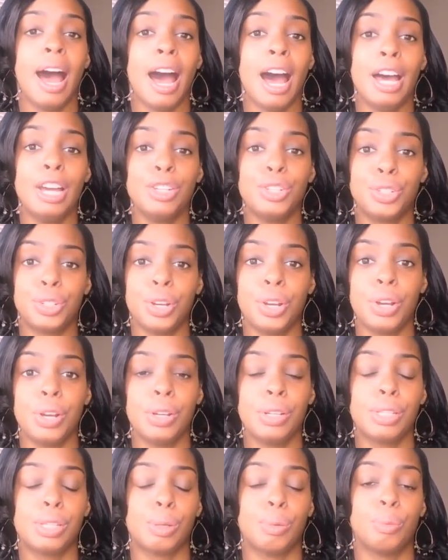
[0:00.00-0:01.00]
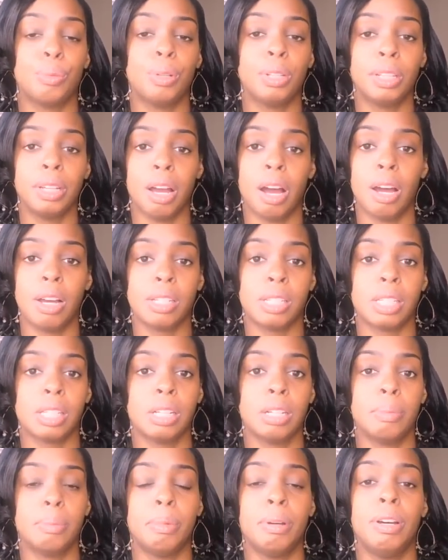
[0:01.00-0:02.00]
I shared some really
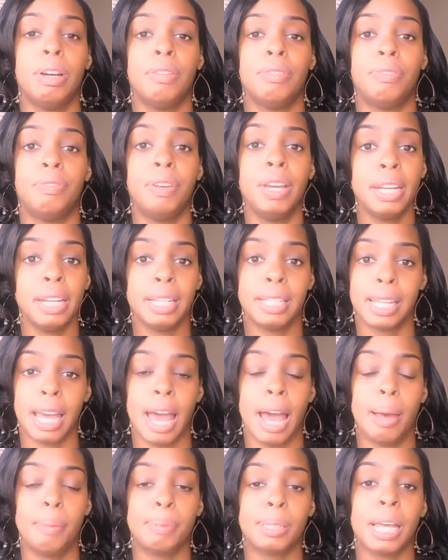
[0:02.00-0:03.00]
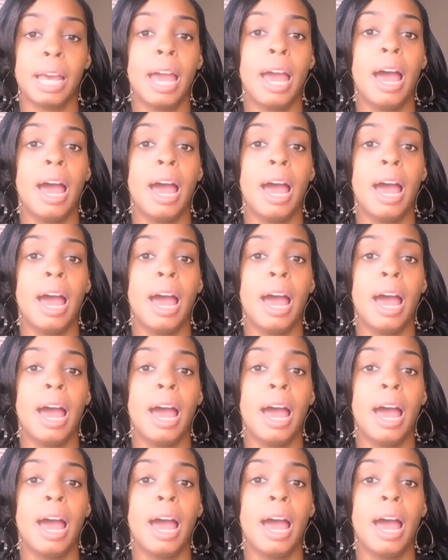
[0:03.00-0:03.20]
awesome fitness apps